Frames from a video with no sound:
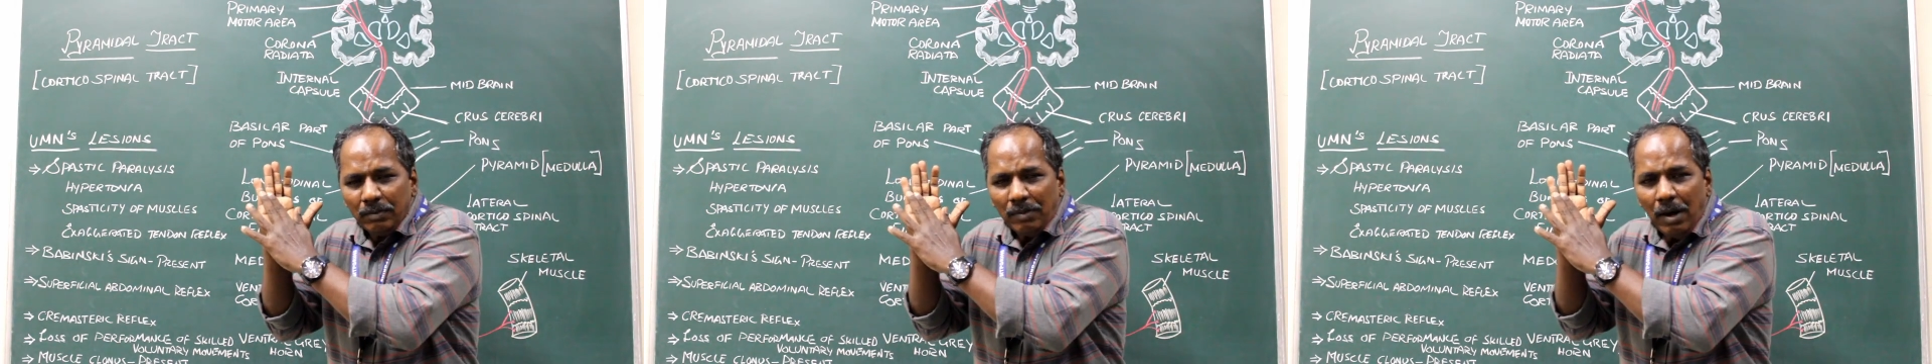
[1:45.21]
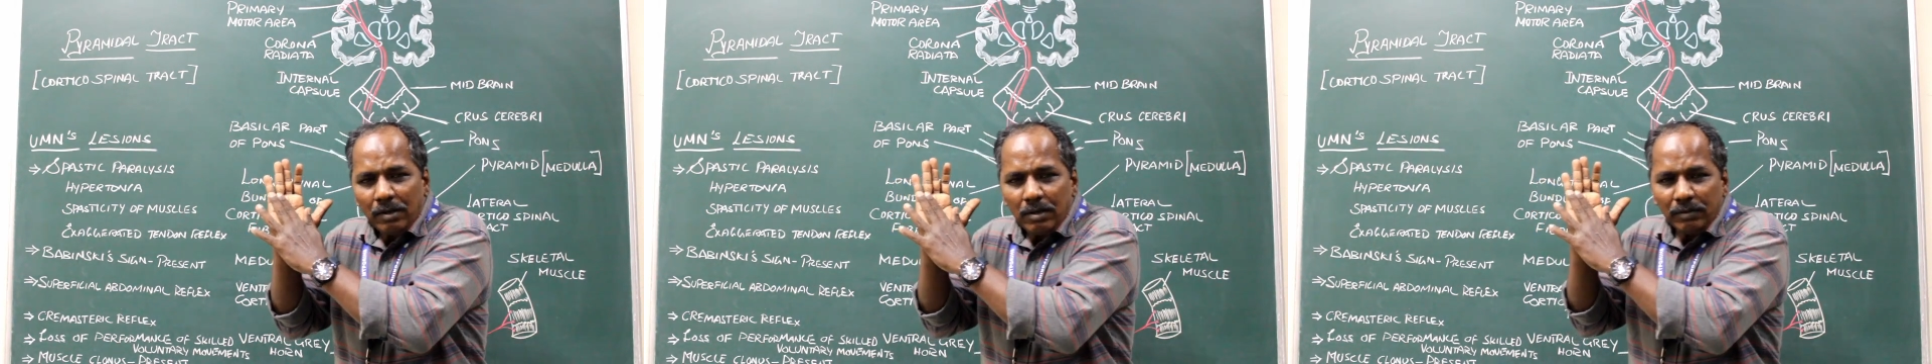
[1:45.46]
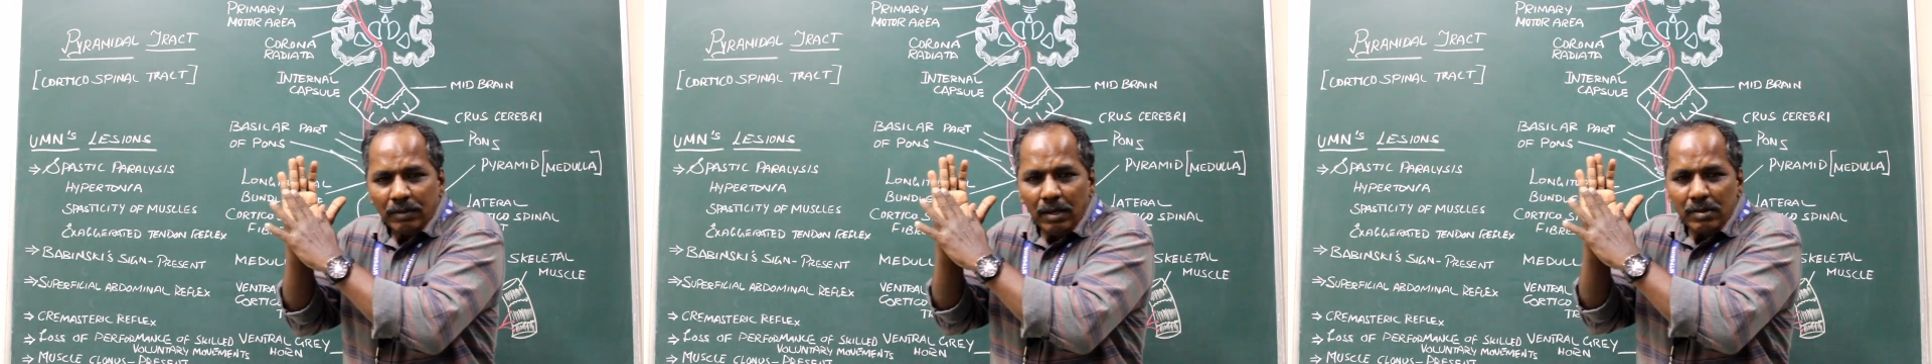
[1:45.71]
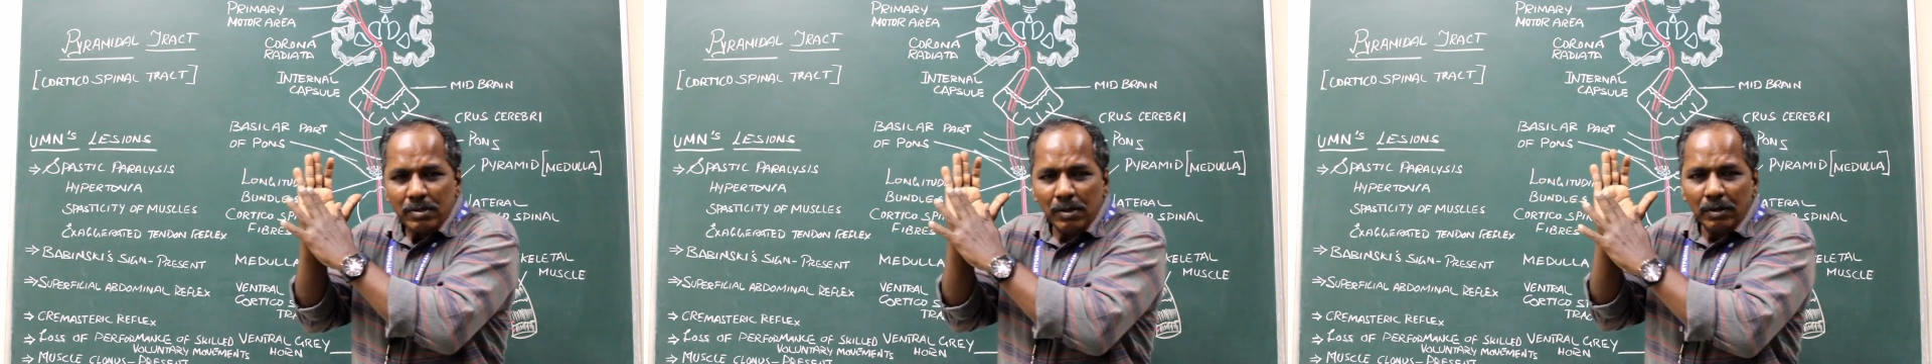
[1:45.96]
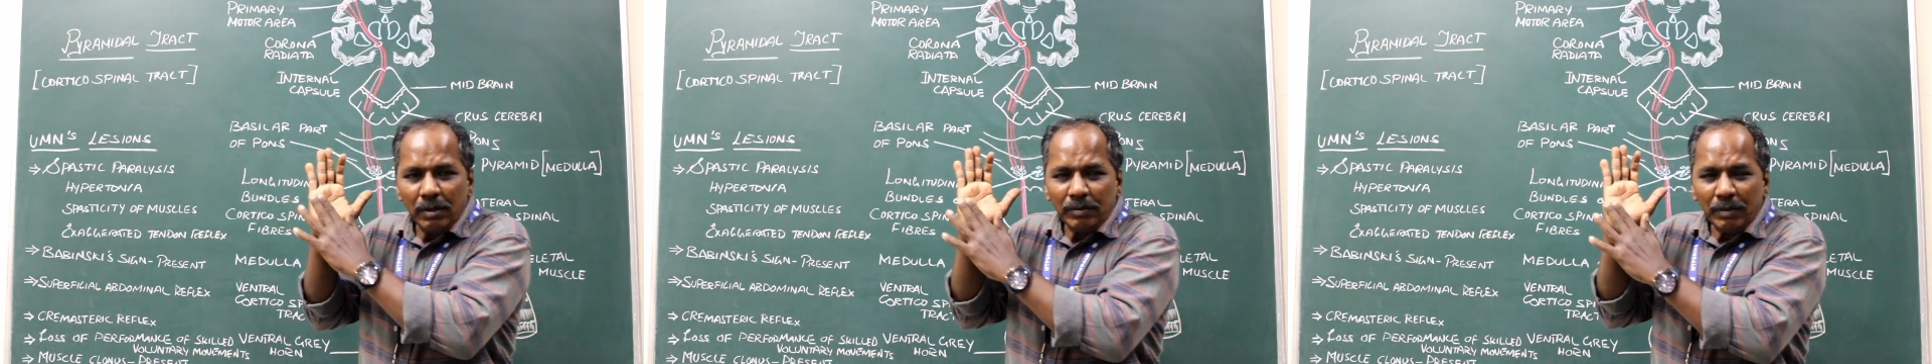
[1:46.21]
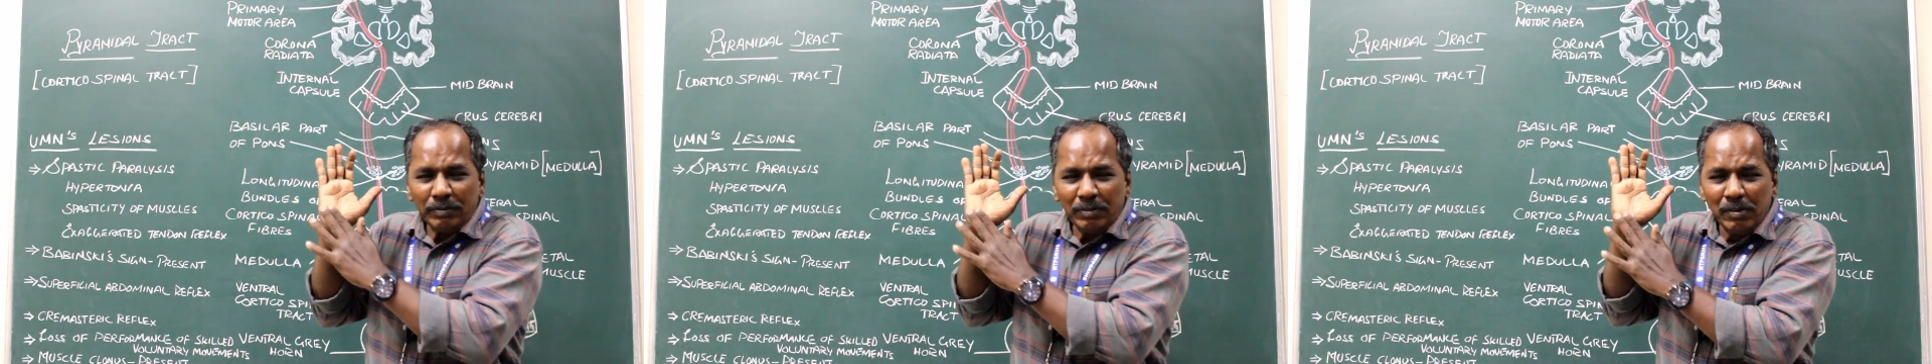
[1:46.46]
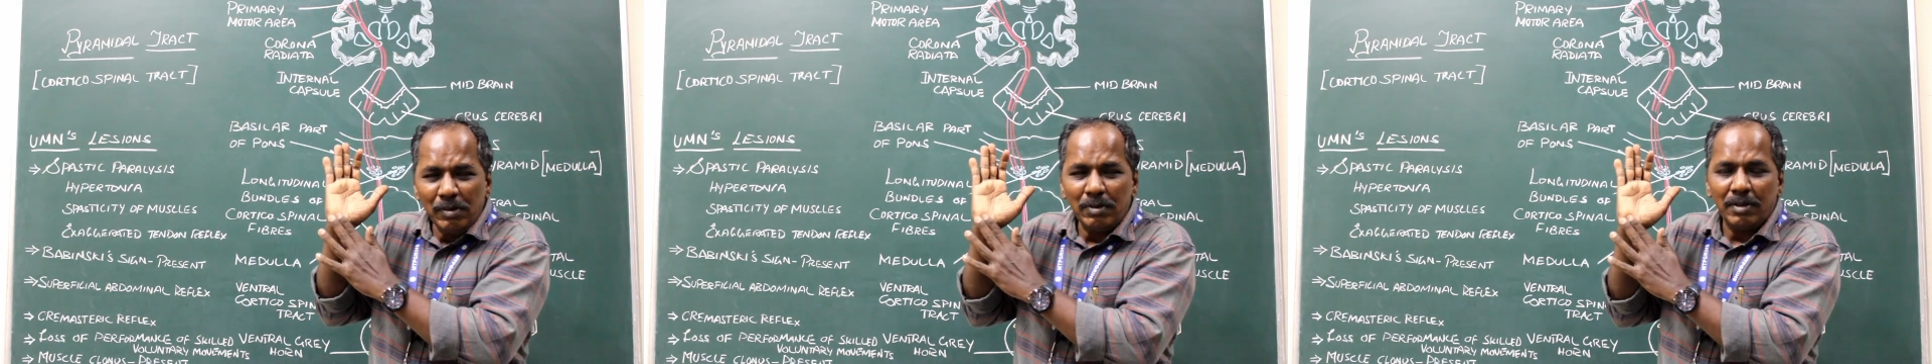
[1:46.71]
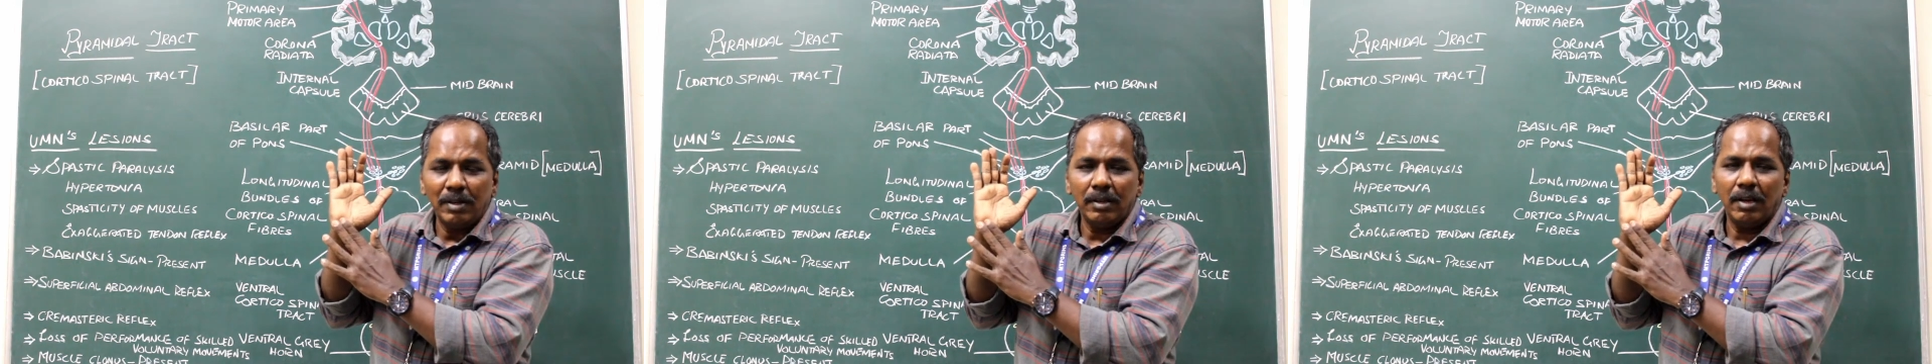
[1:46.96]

part of the sole of the foot